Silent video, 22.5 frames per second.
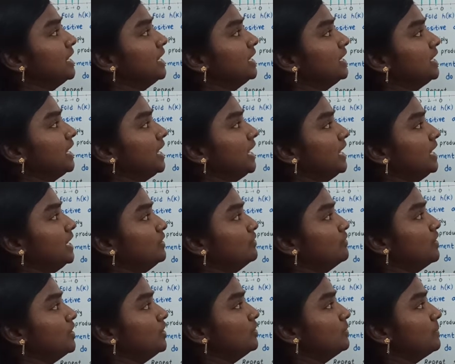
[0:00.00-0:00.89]
k
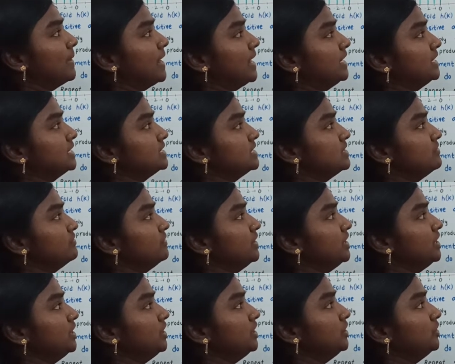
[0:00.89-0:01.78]
equal to minus
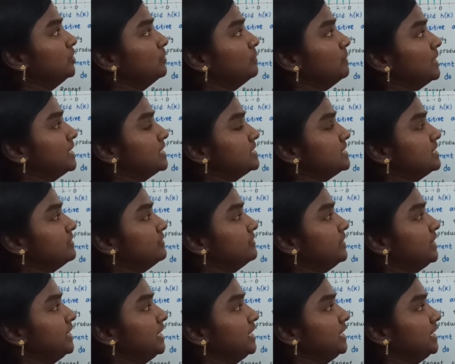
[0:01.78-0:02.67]
infinity to plus
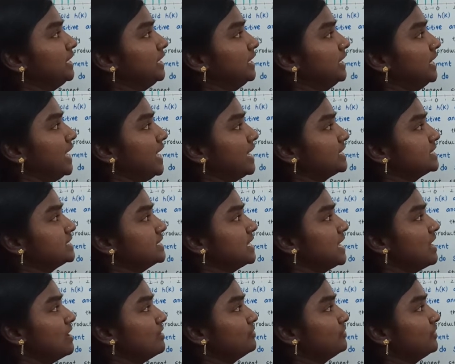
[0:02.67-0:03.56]
infinity x
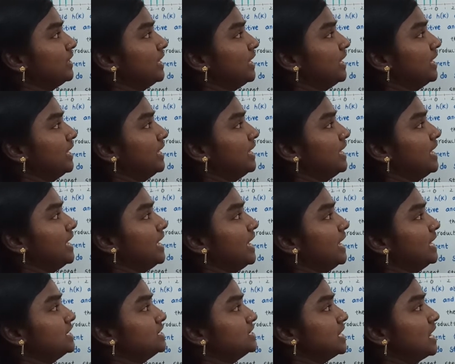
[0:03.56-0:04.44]
of k
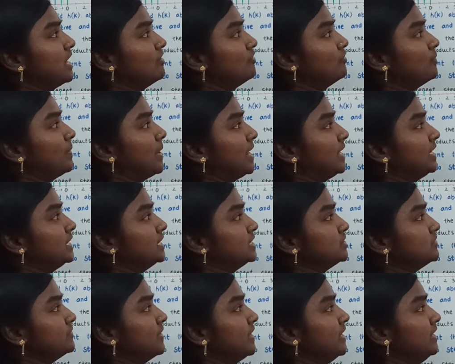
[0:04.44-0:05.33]
h of
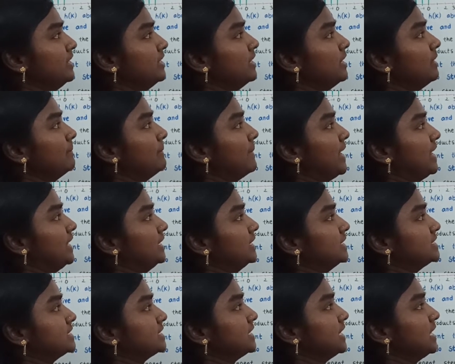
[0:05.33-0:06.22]
-1
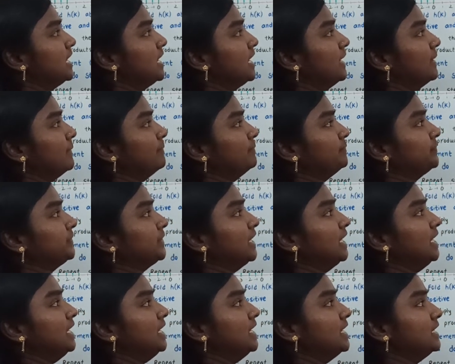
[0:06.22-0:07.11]
minus k.
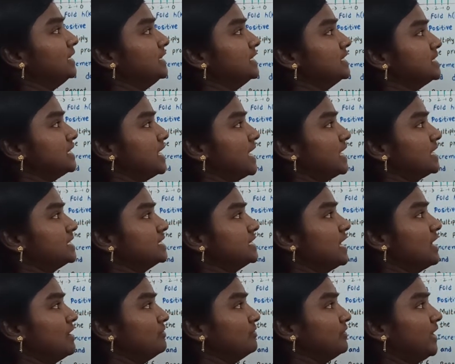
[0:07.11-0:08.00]
Here this
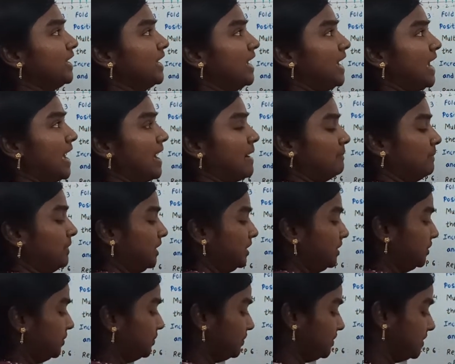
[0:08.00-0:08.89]
x of k
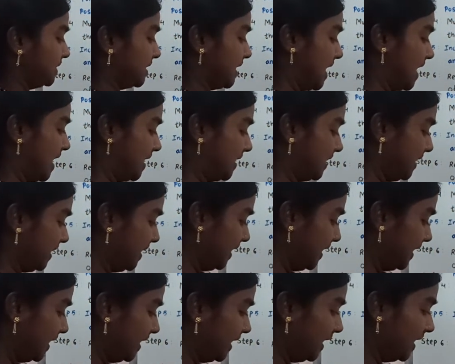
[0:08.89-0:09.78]
amplitudes are
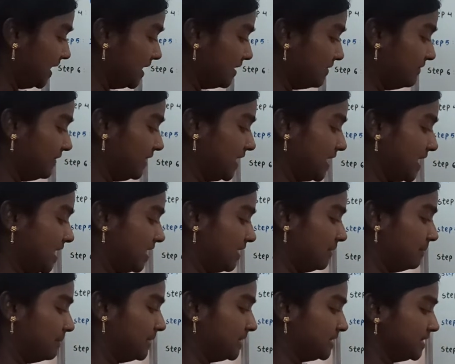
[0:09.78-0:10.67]
here we are
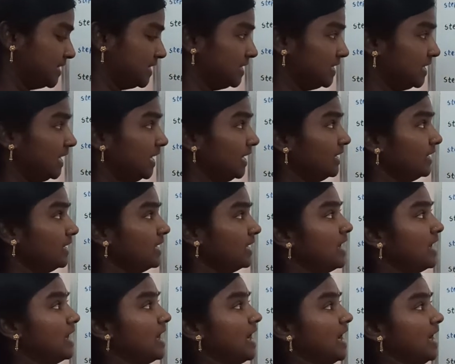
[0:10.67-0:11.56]
represented,
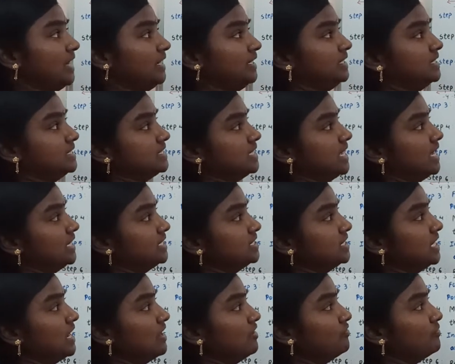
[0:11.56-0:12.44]
and this
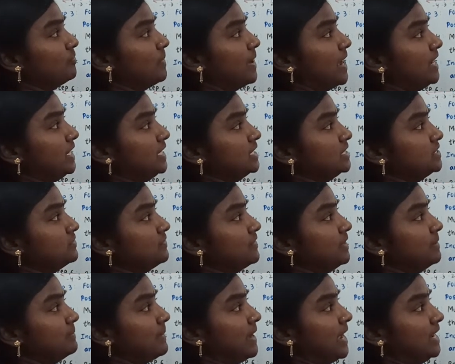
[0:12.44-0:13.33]
h of
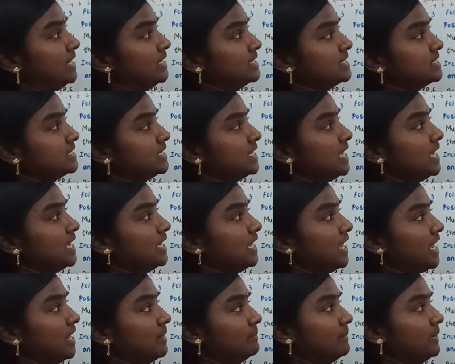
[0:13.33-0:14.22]
-1 minus k
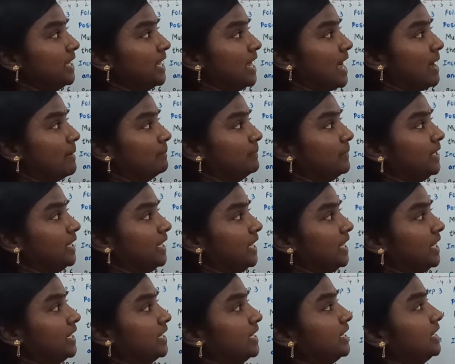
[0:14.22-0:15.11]
can be
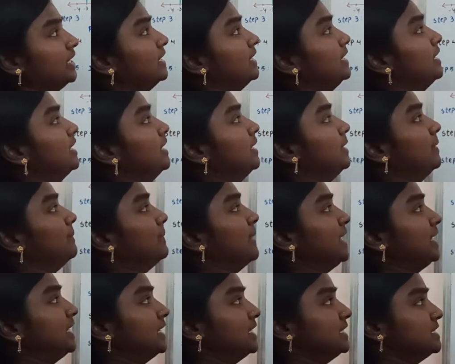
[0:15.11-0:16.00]
obtained
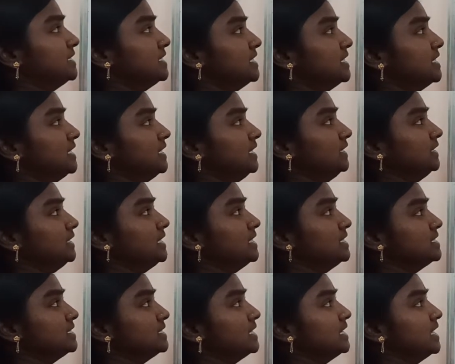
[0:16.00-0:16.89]
by considering
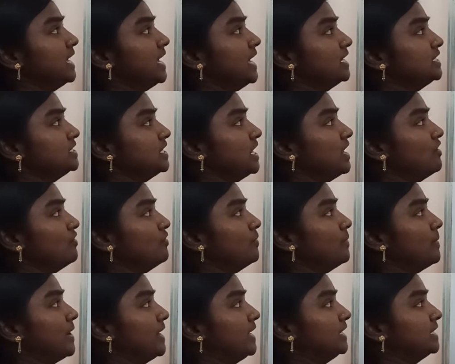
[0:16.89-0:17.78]
this h
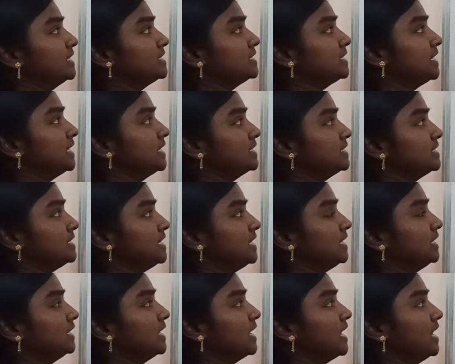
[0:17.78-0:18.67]
of minus k
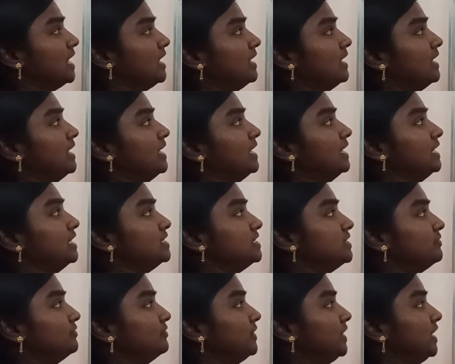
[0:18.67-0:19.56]
signal
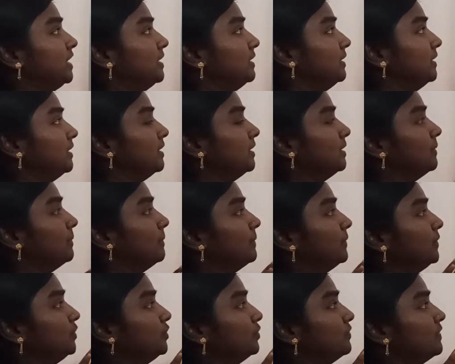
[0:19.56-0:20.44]
shifting
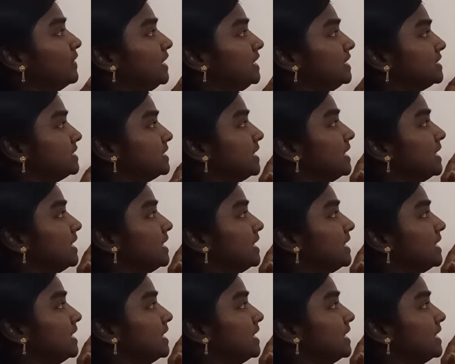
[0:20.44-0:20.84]
towards